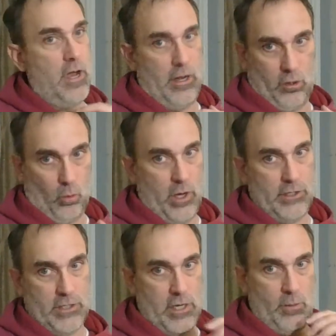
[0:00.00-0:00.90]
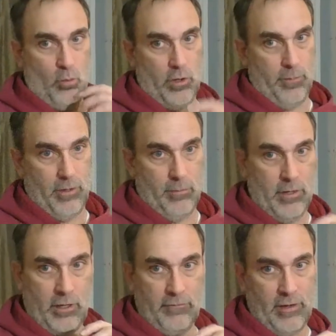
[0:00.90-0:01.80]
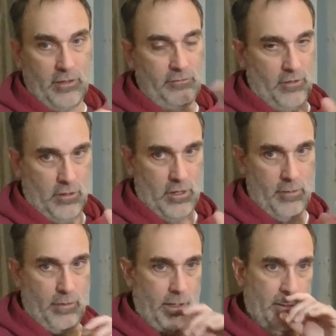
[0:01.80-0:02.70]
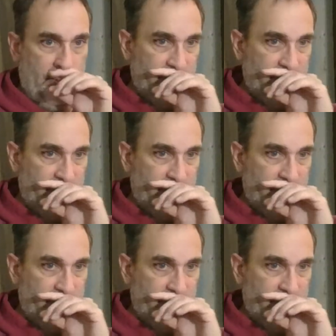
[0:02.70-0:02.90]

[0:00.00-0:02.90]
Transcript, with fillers: had a great time, won a bit of money in Vegas, not a lot of money,